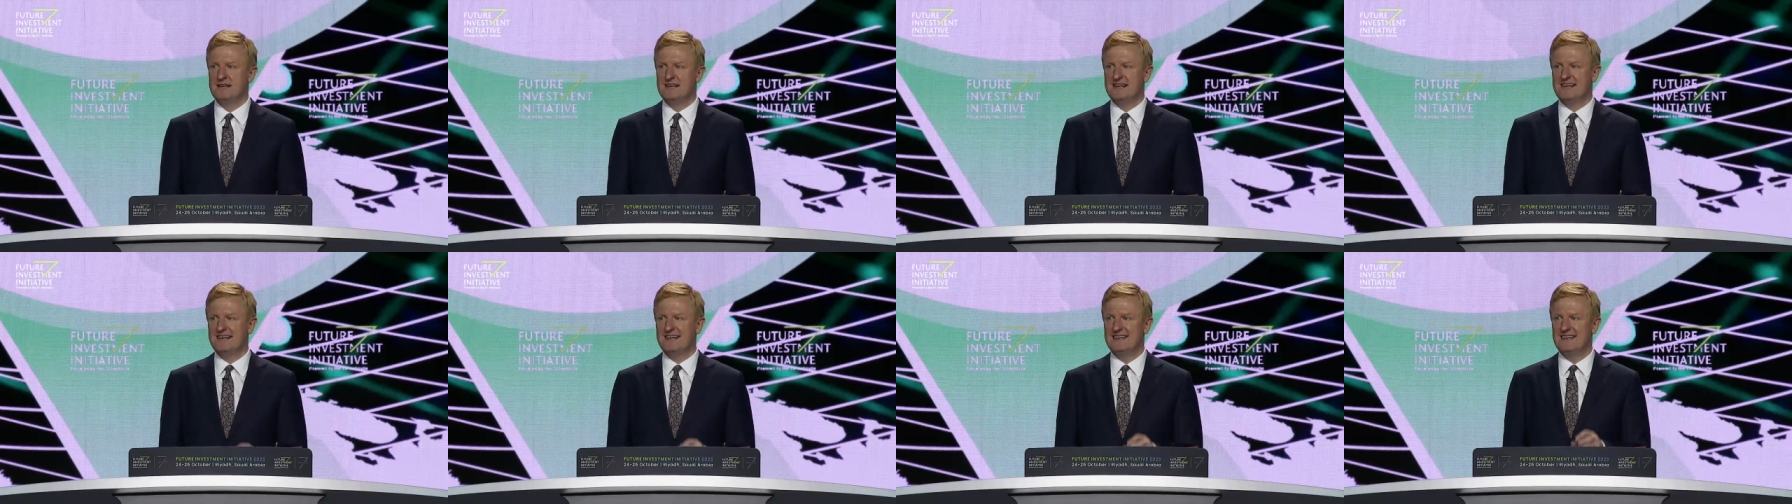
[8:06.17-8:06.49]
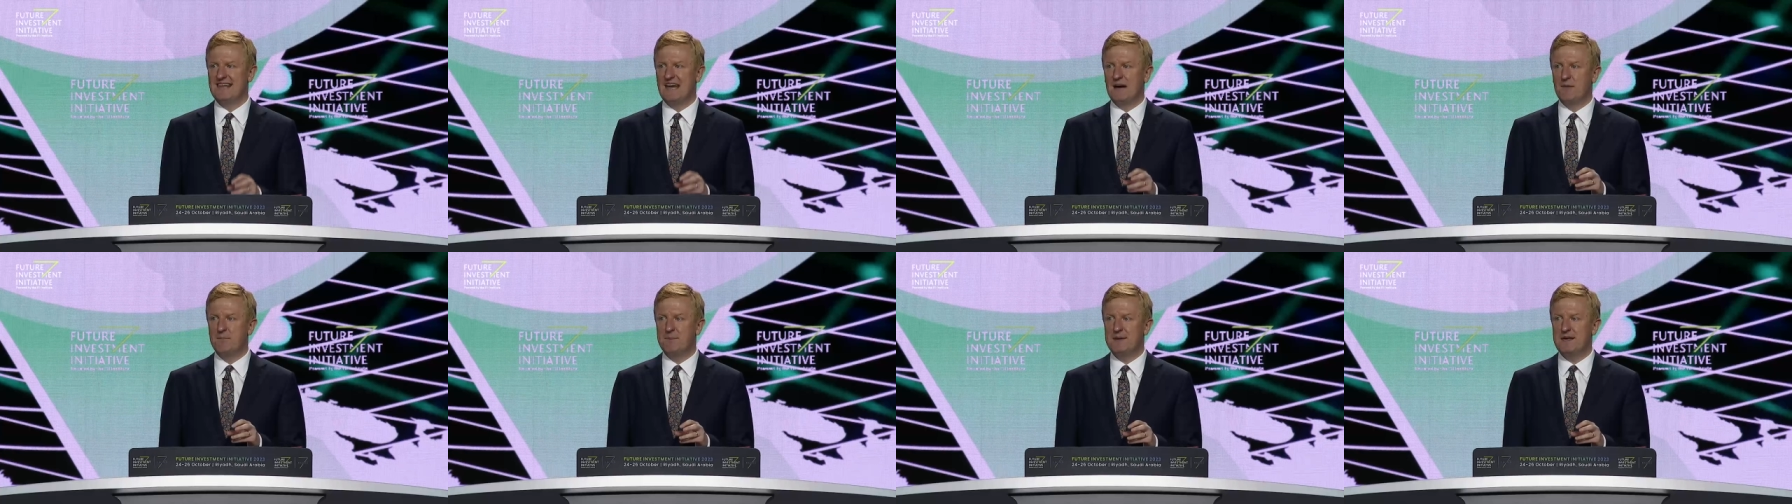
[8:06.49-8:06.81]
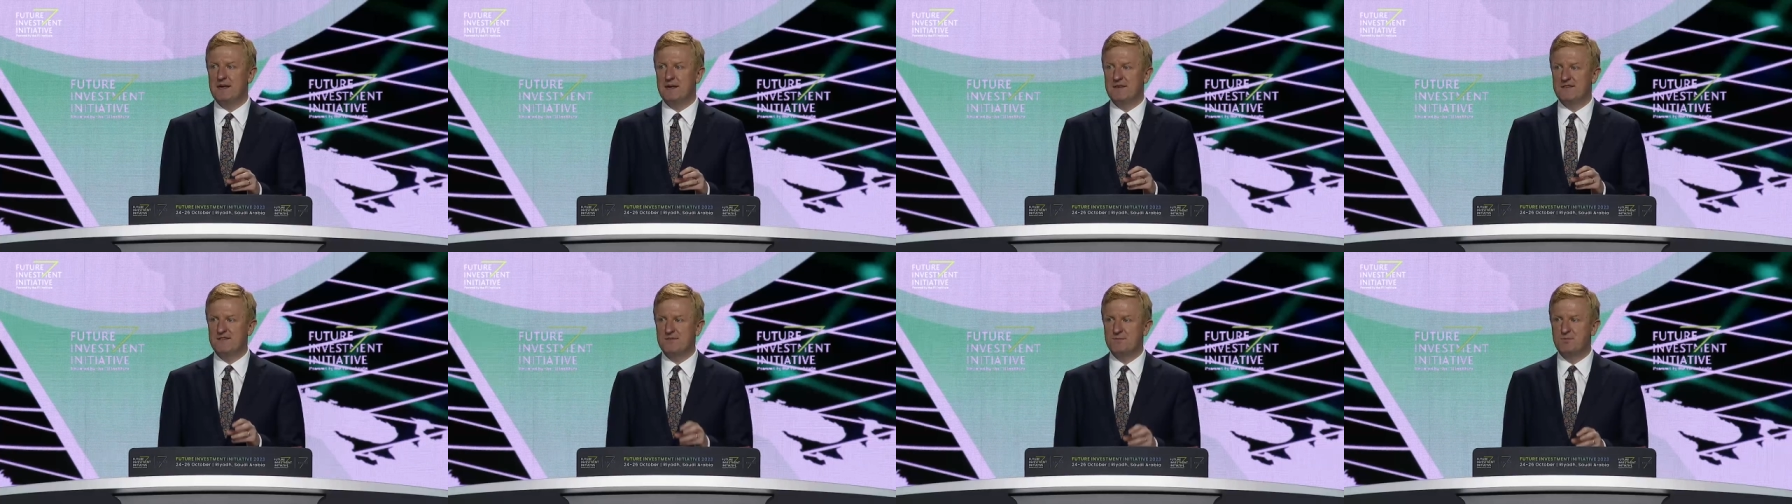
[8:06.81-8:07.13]
can now be
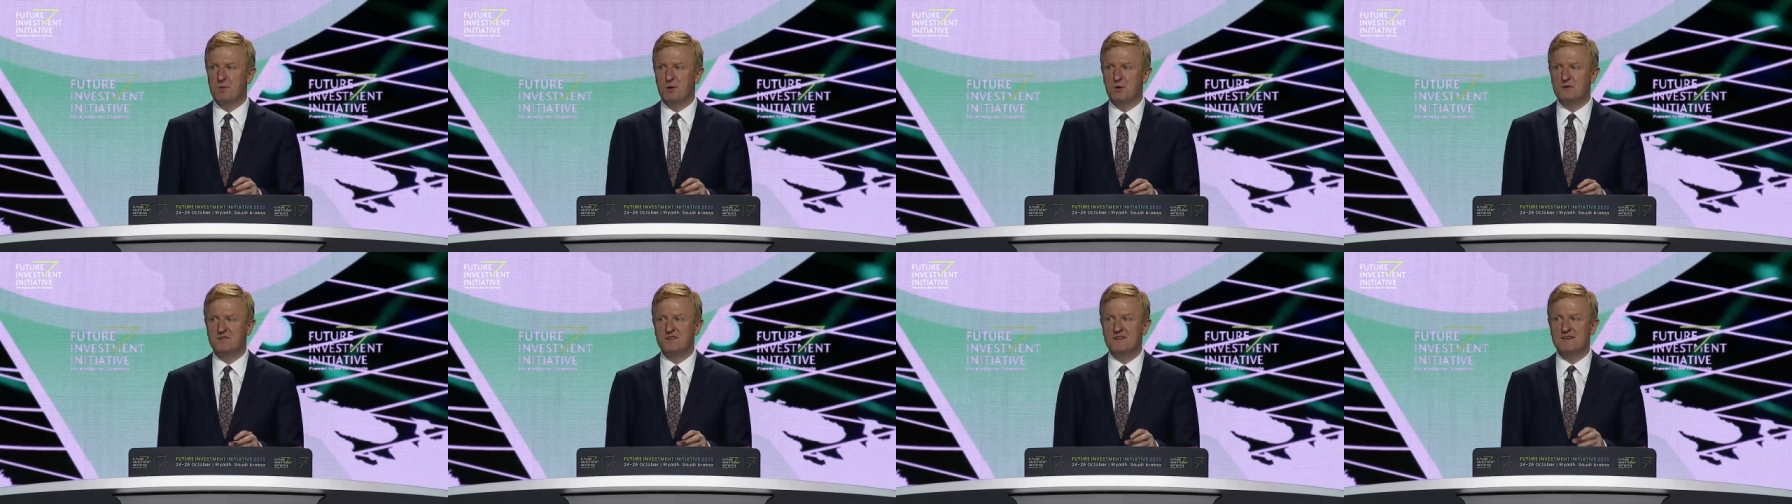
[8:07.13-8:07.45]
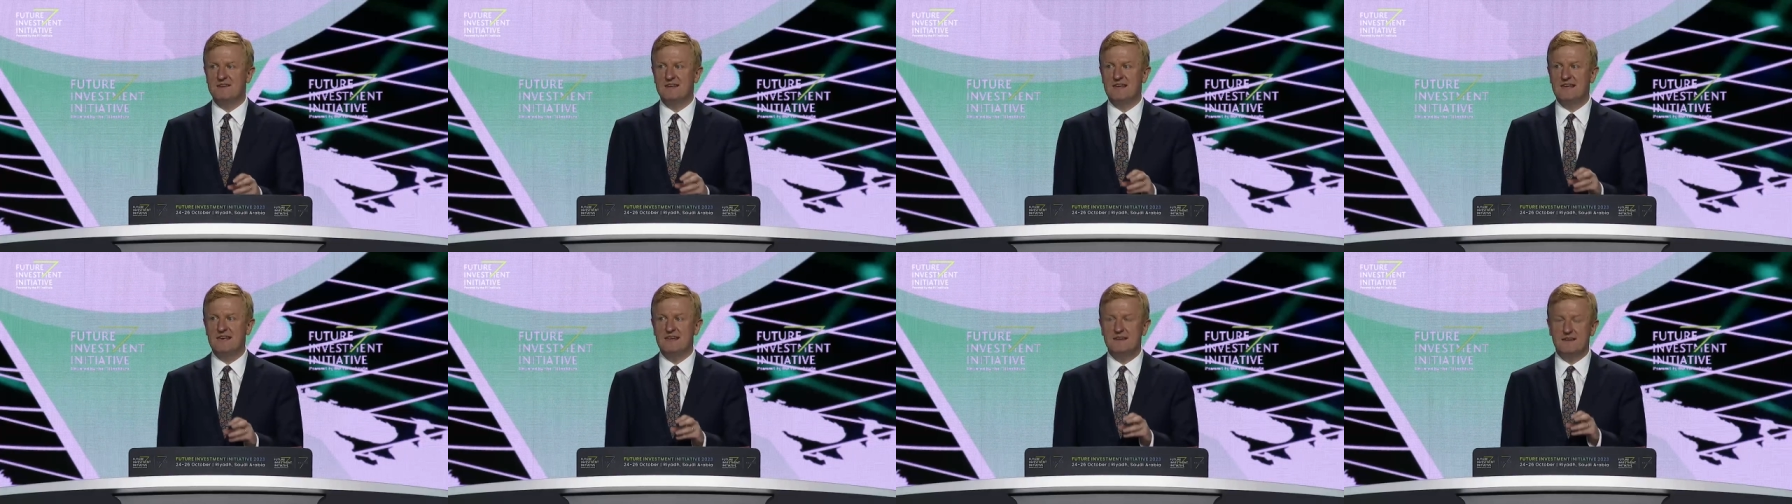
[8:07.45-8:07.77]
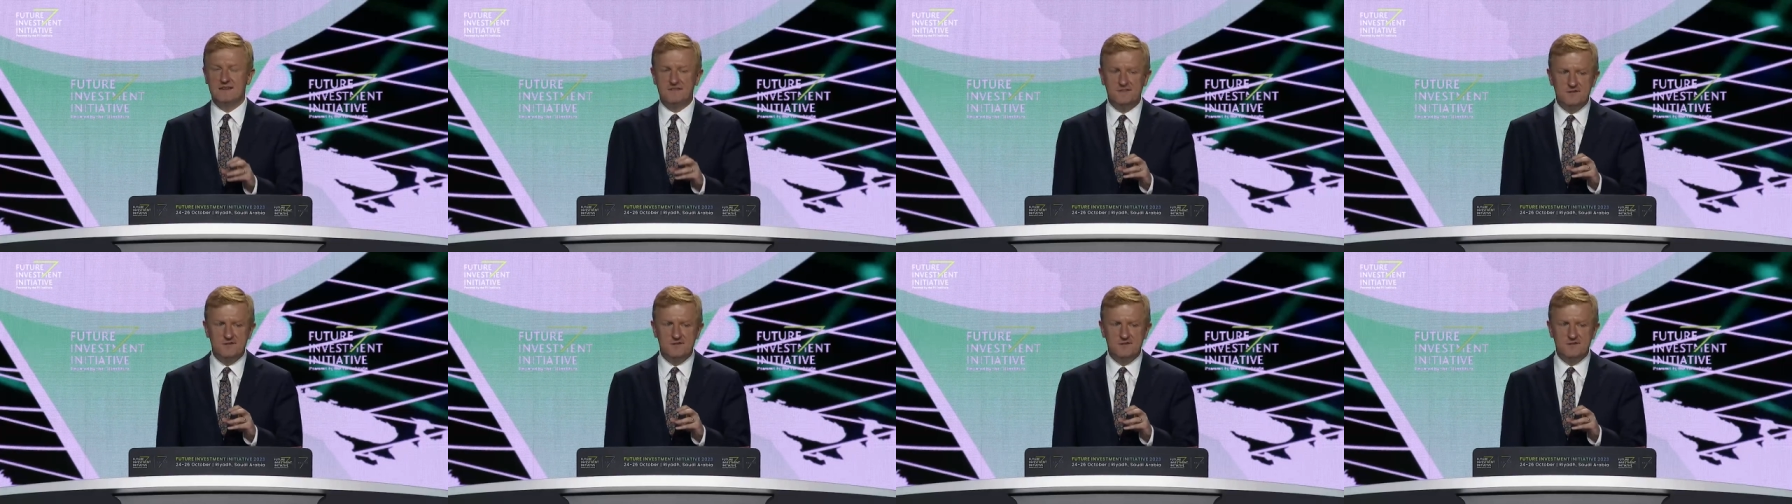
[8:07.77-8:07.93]
exported in a